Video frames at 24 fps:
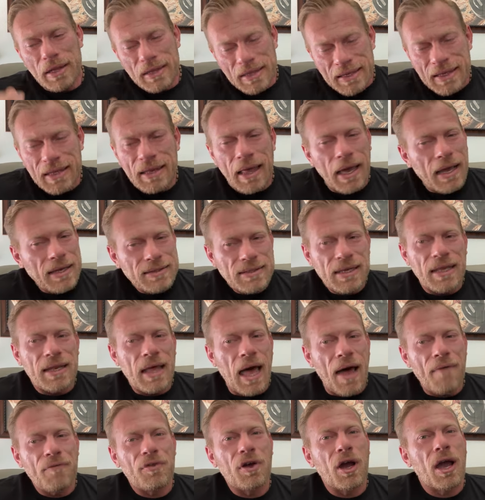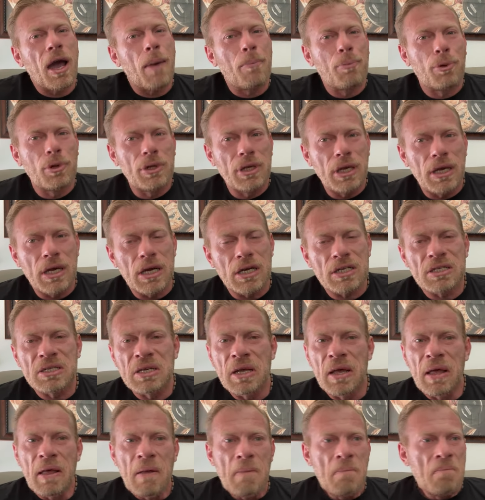but like I said, after a couple of
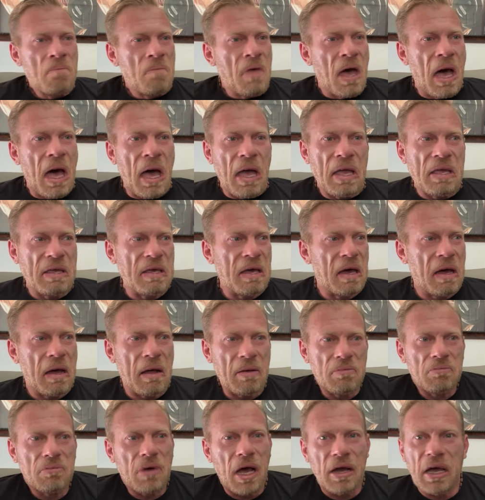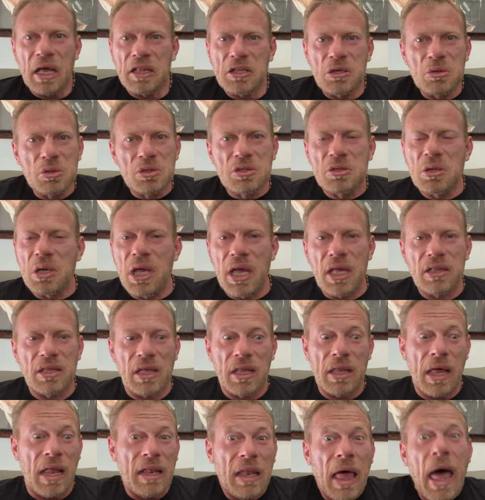years, I got used to it,
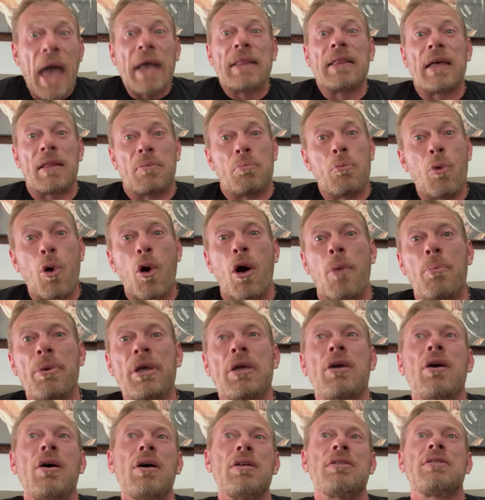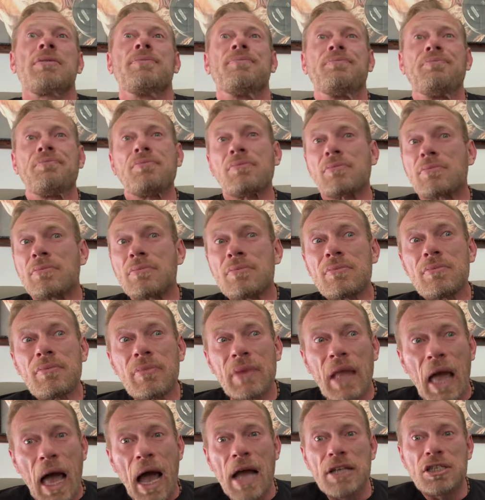and I like that more because
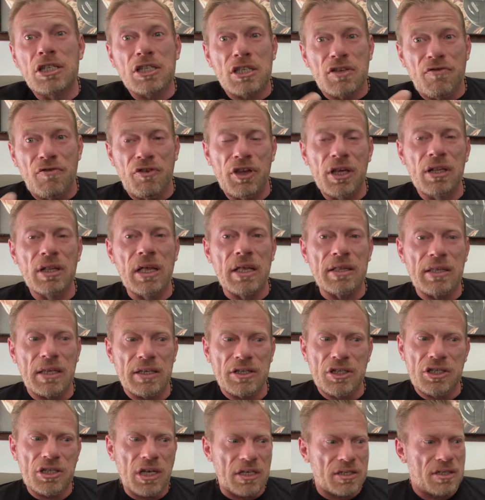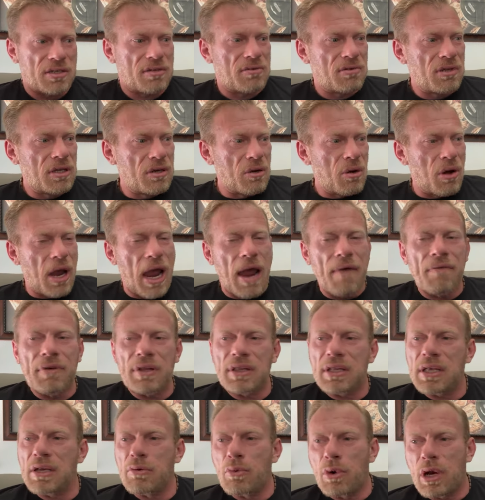I just feel it. It's just, you know,
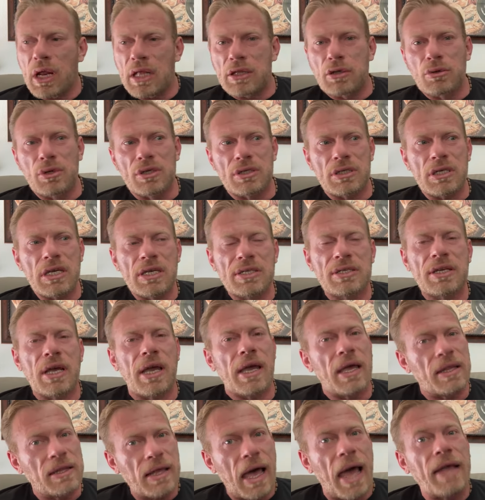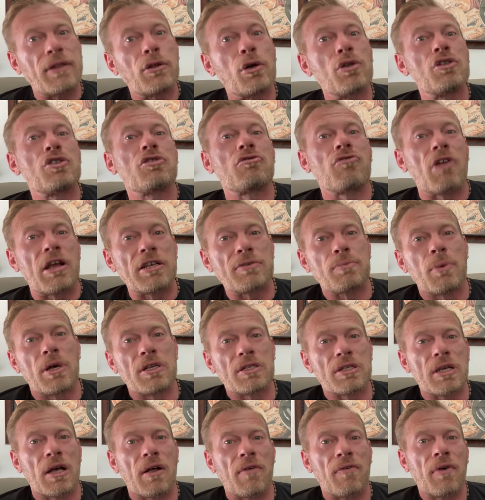everything what I do is easier, and I don't stress
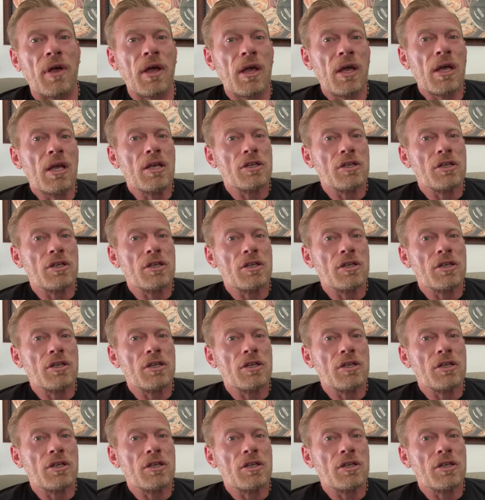myself.